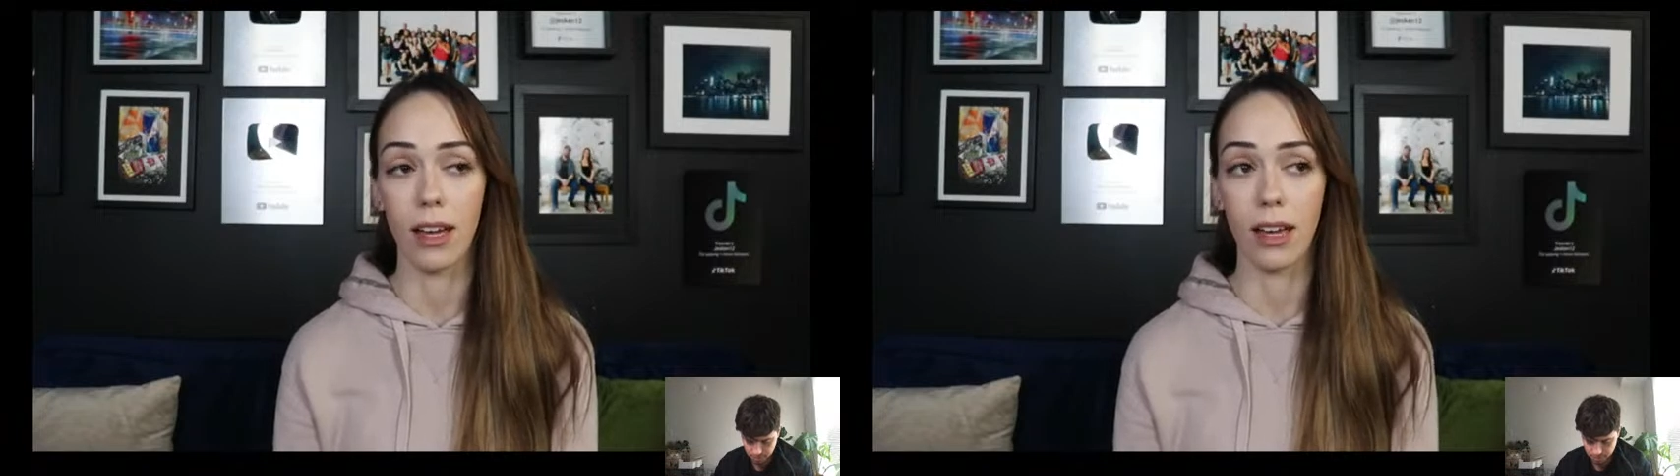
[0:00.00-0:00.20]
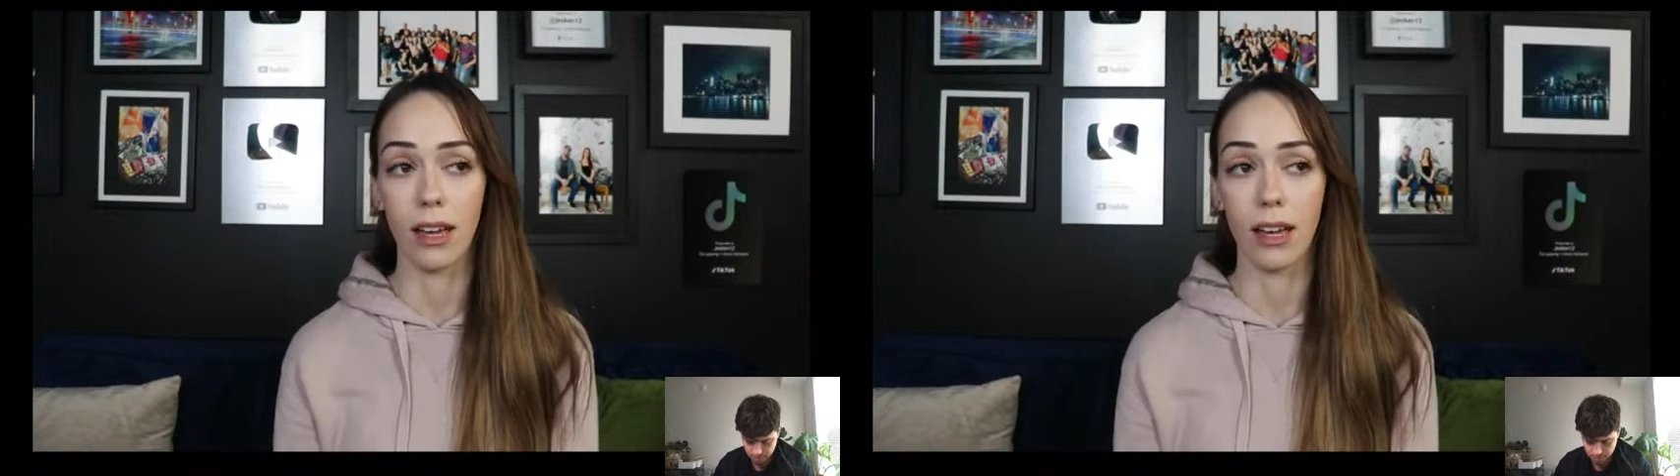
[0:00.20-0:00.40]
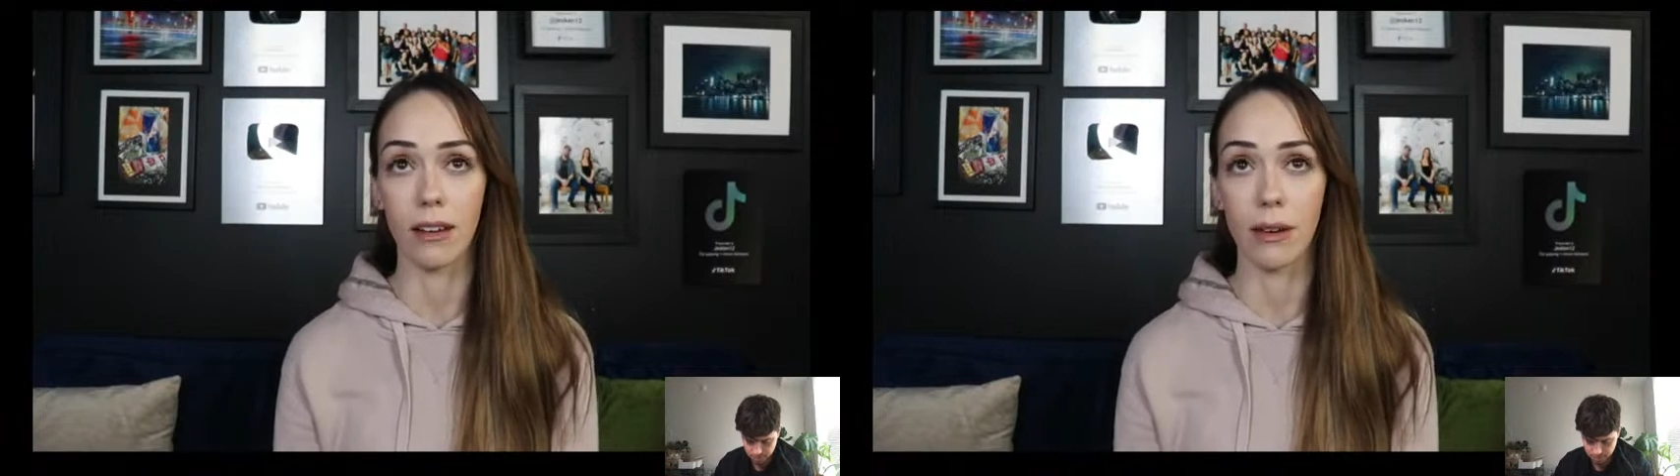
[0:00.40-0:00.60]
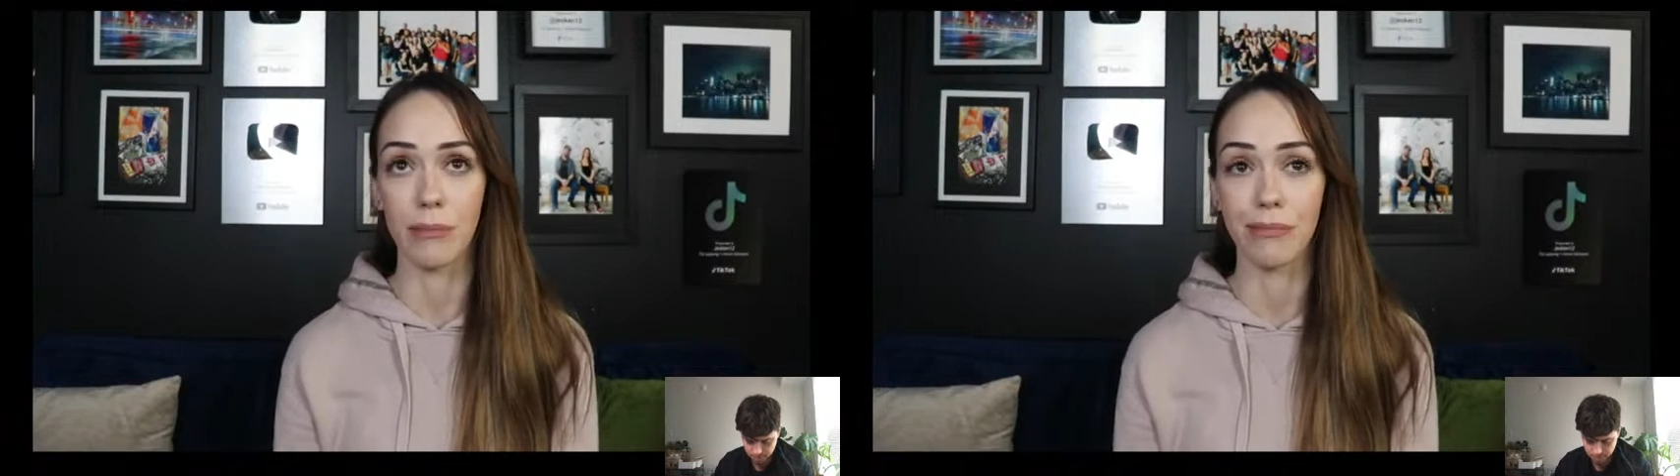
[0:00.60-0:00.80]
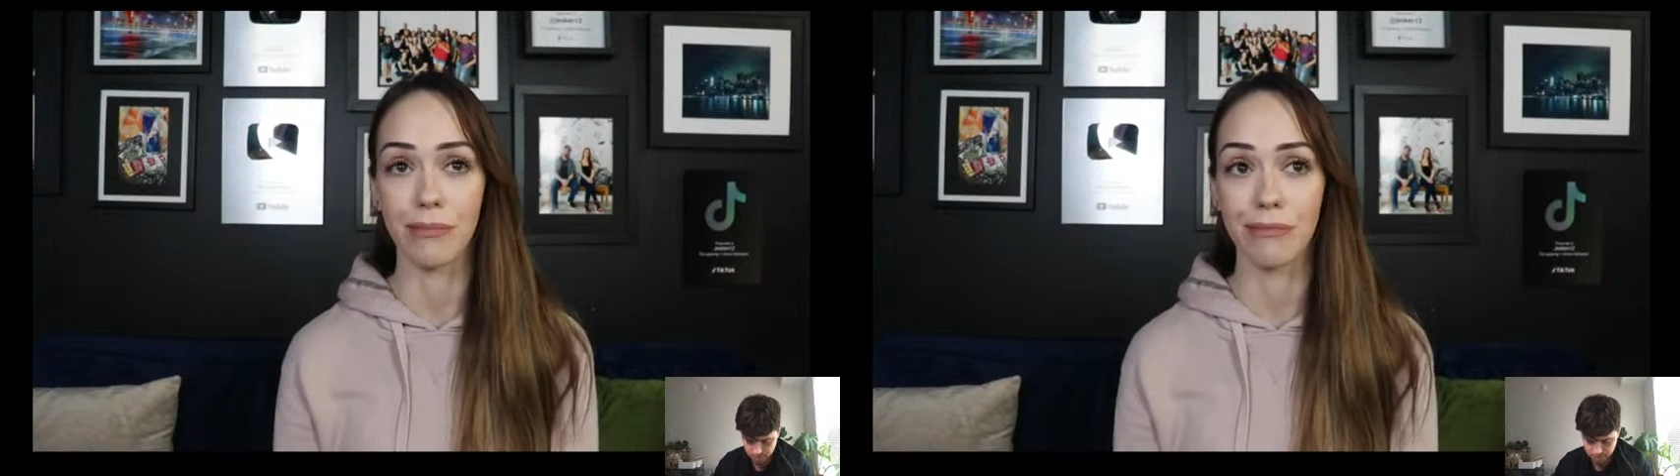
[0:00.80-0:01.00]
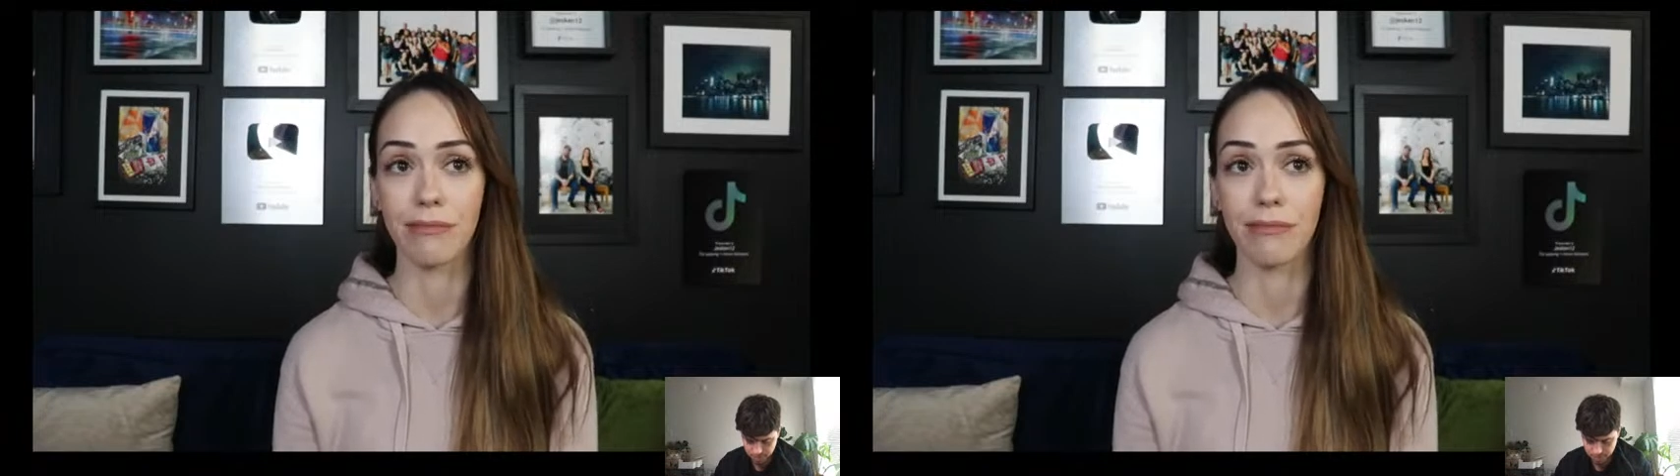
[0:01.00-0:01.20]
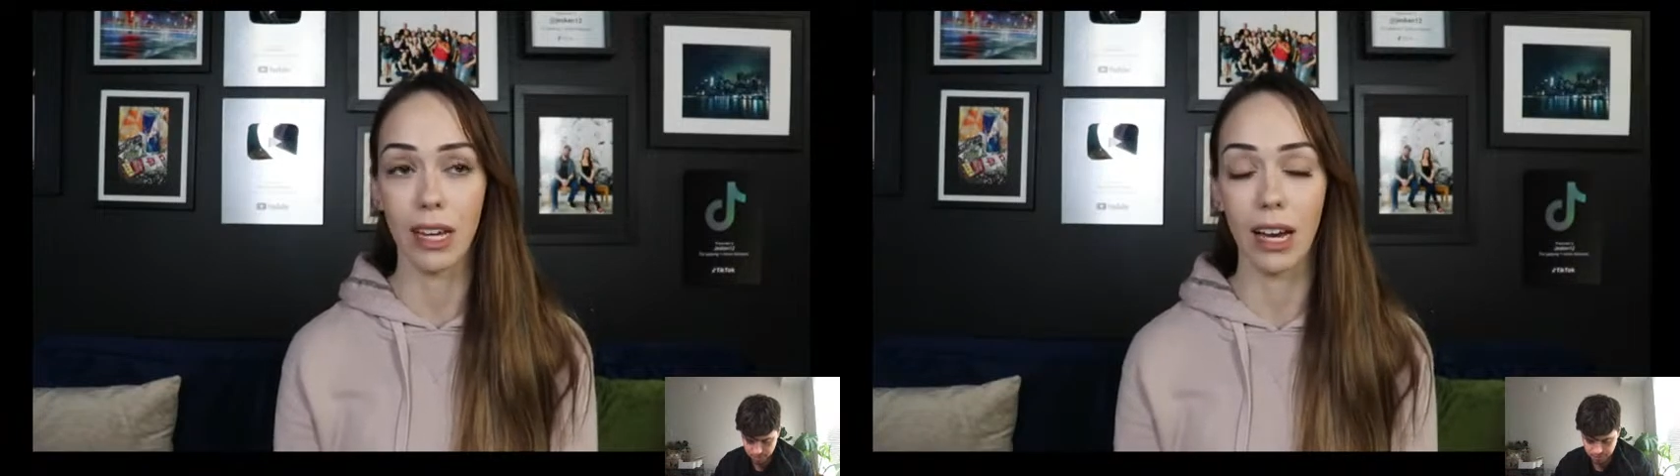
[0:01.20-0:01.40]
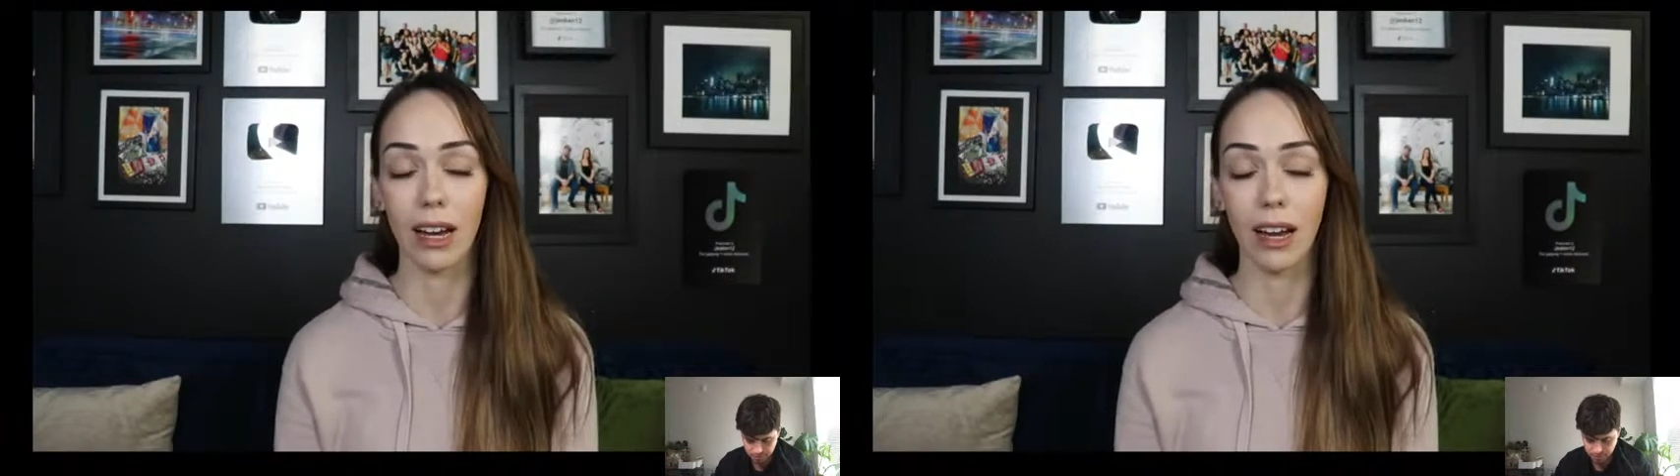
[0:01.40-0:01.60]
And um,
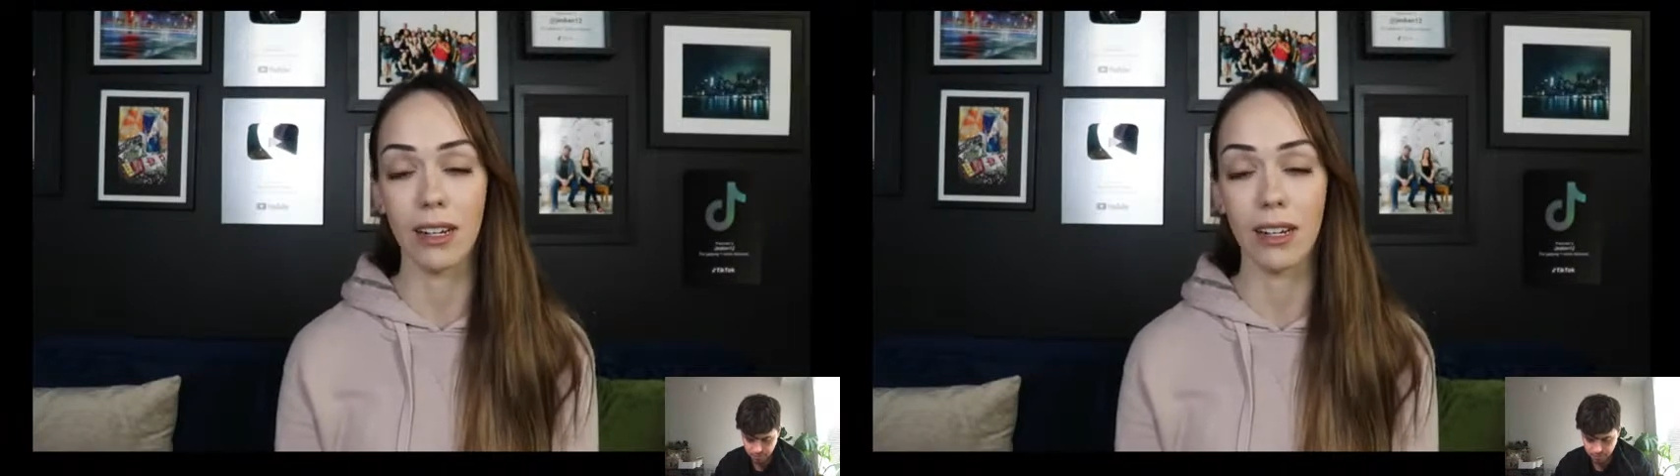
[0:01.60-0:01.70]
I-,